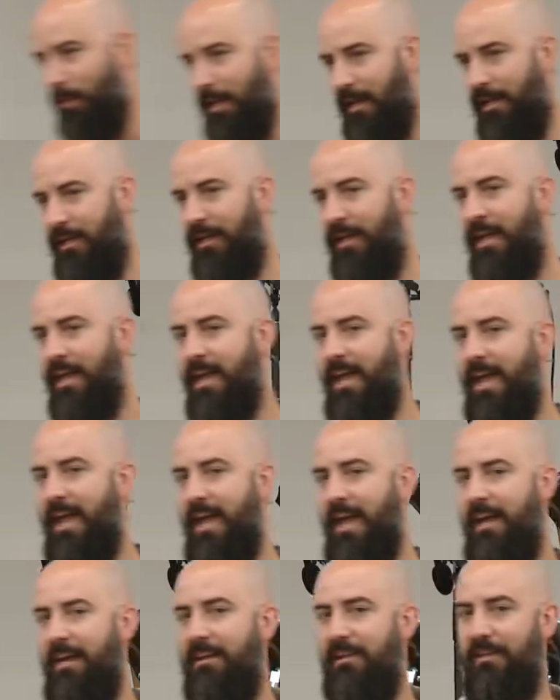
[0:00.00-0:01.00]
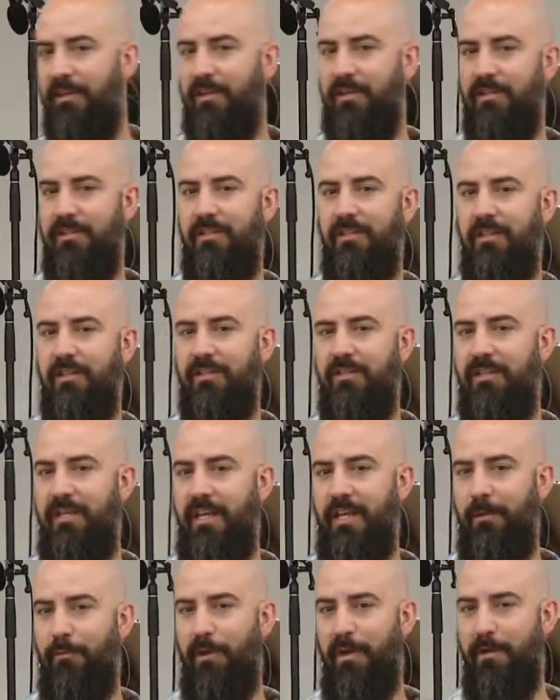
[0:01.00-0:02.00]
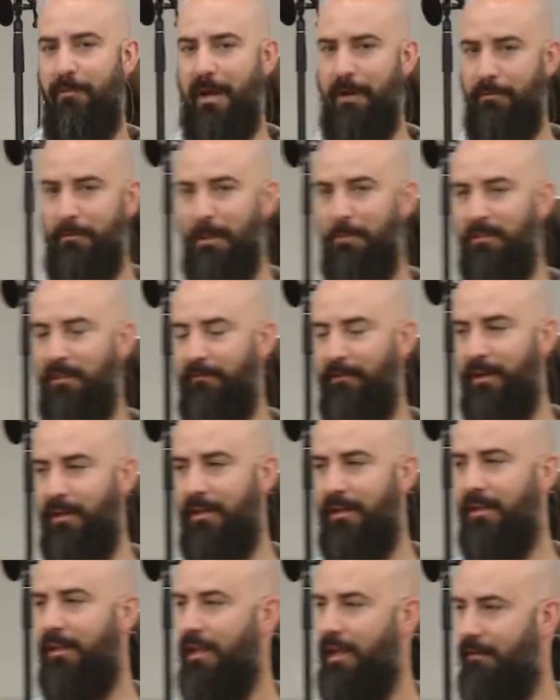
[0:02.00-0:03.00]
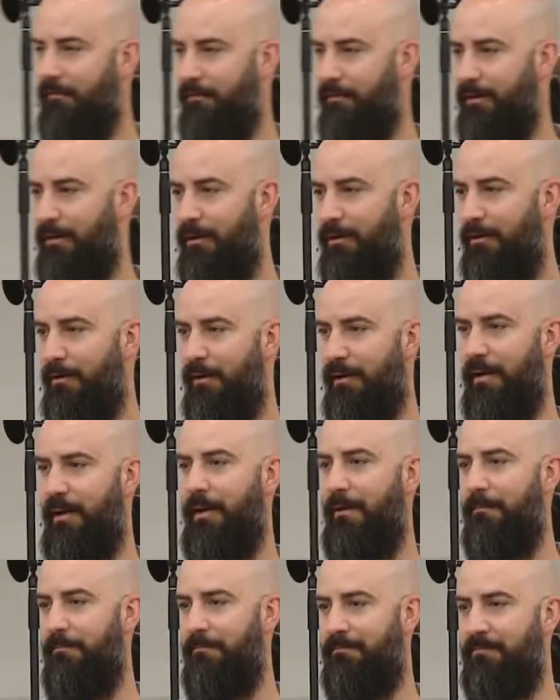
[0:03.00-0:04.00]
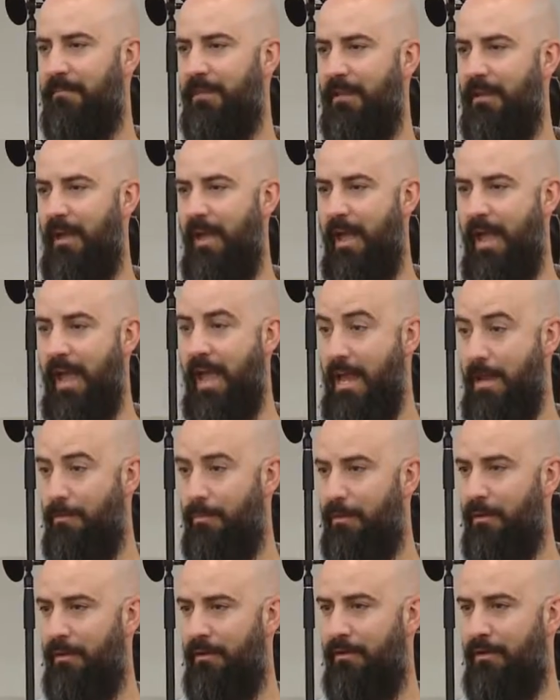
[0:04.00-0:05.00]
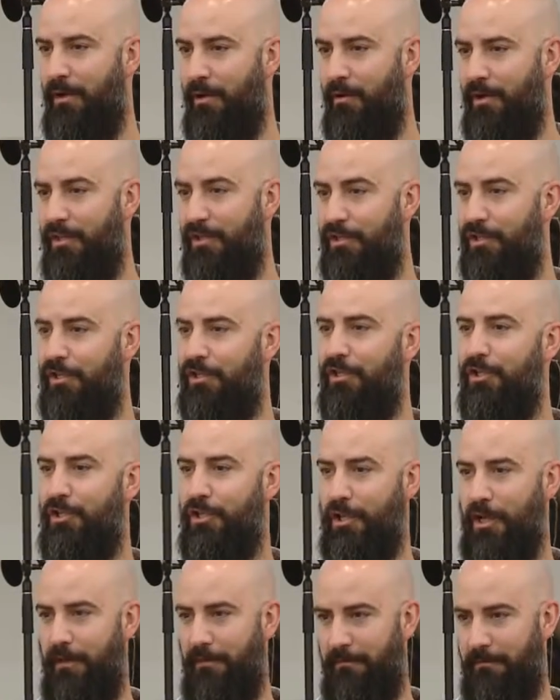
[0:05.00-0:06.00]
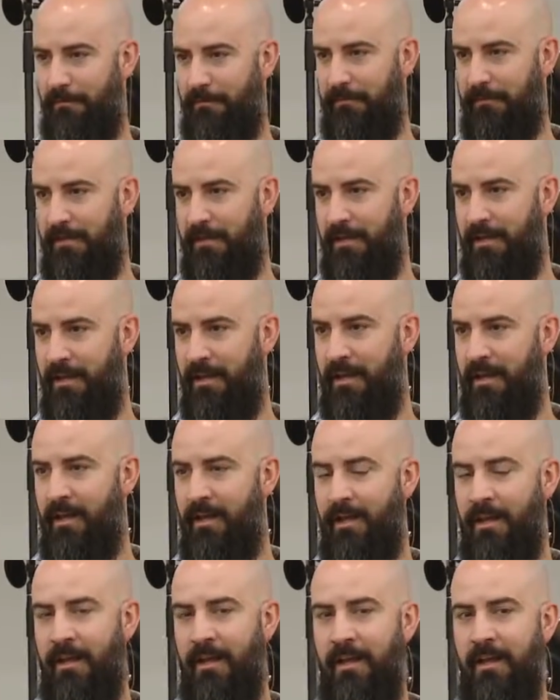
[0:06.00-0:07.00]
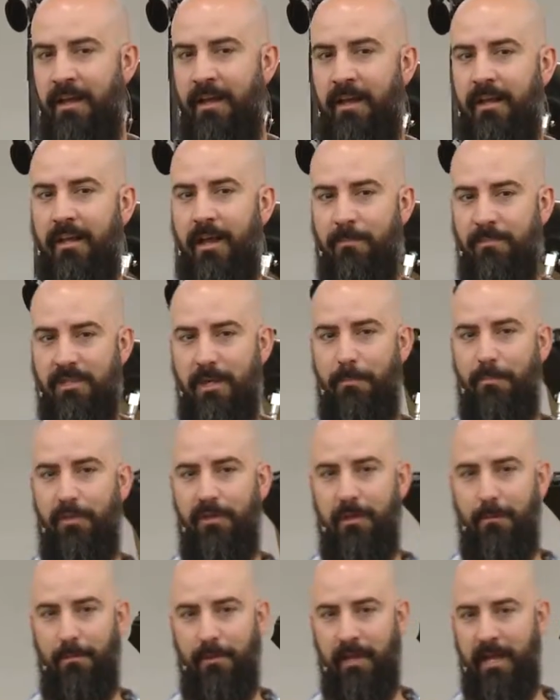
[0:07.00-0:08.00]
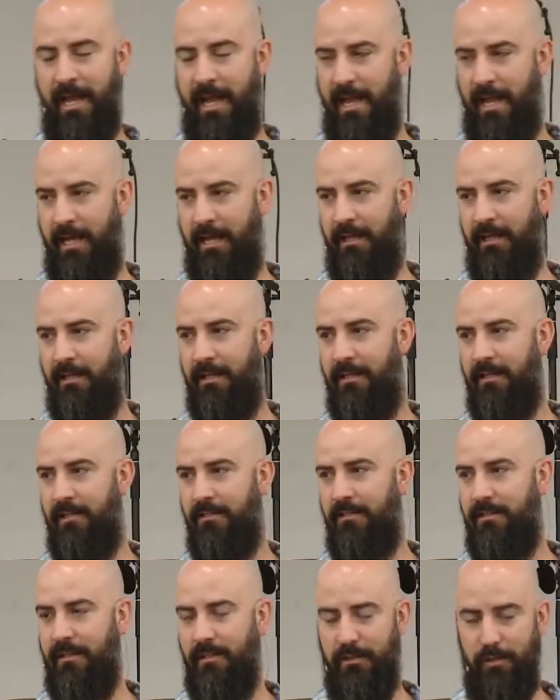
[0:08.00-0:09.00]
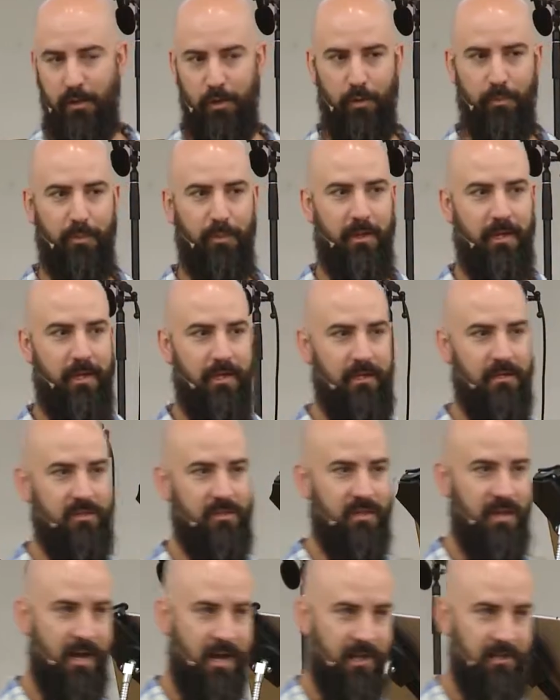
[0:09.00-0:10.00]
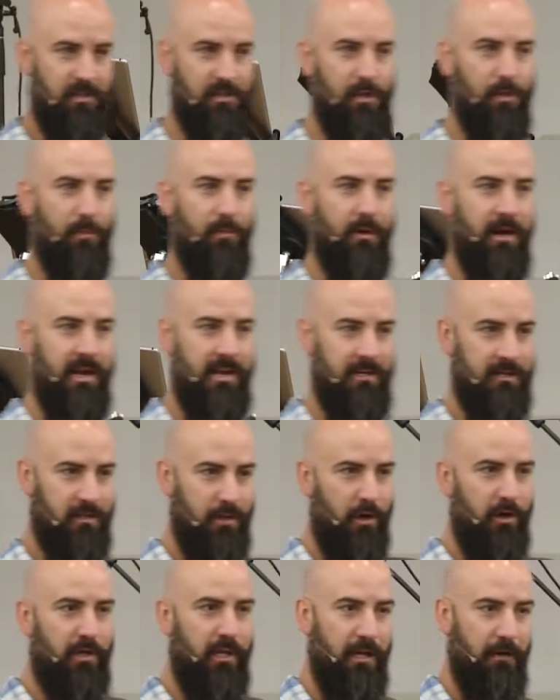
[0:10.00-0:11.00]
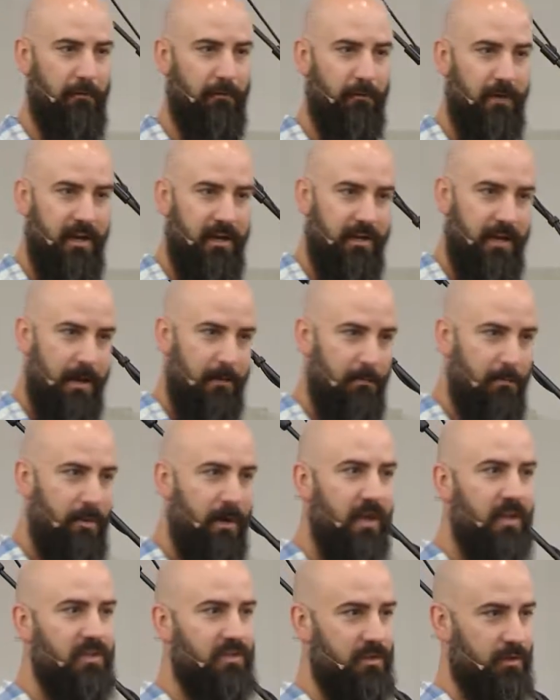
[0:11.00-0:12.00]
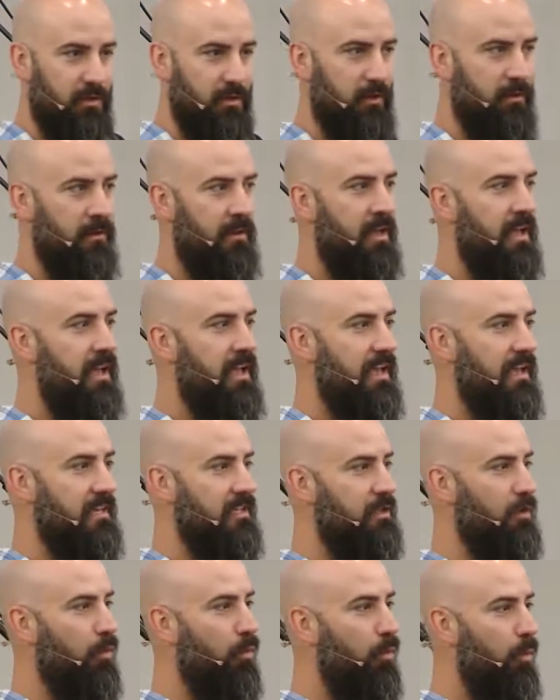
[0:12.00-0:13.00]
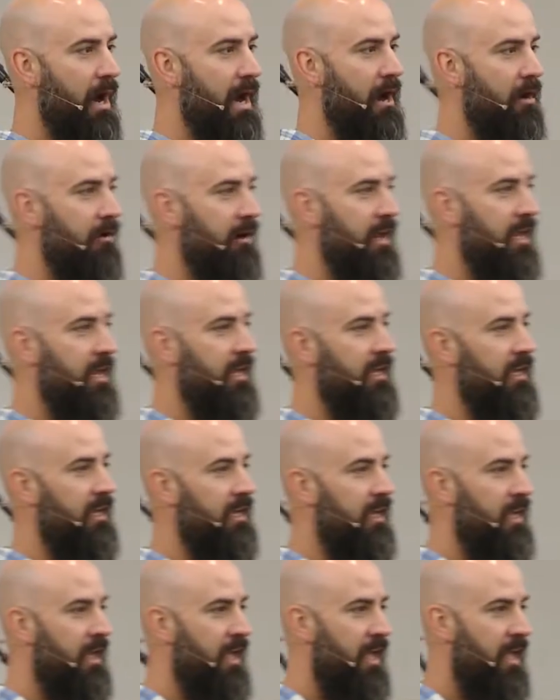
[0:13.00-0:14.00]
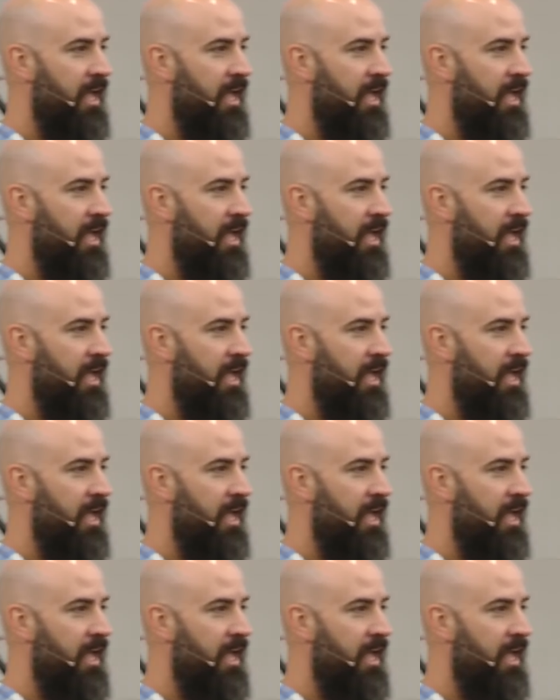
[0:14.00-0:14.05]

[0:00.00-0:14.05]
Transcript: week, and there's a scene where you might remember the very clever um, ape known as Shift comes up with a plan to dupe his not so bright donkey friend named Puzzle into wearing